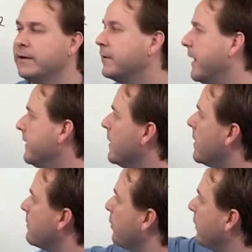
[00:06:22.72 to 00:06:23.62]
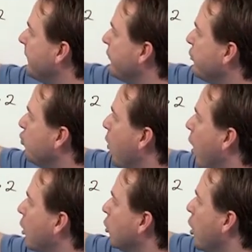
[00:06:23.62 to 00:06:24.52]
okay? But whenever you
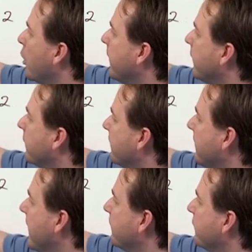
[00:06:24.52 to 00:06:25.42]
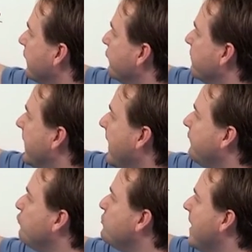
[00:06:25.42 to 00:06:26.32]
walk along here to see how this function behaves,
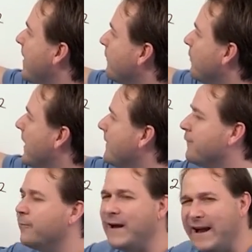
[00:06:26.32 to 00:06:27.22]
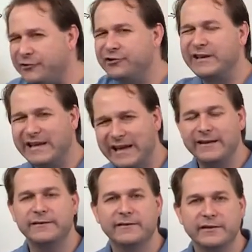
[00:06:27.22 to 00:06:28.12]
you never ever actually
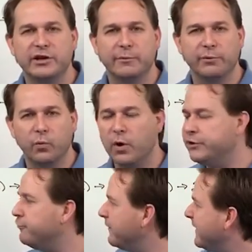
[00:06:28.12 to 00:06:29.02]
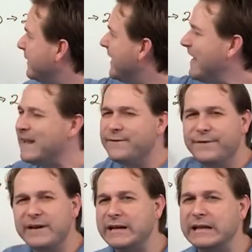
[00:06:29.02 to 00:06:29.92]
get to the number one. You just get
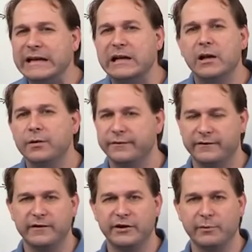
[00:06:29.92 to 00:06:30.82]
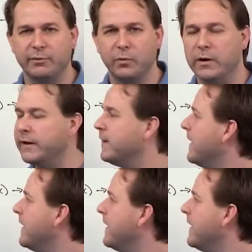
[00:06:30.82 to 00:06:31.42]
infinitely close to the number one.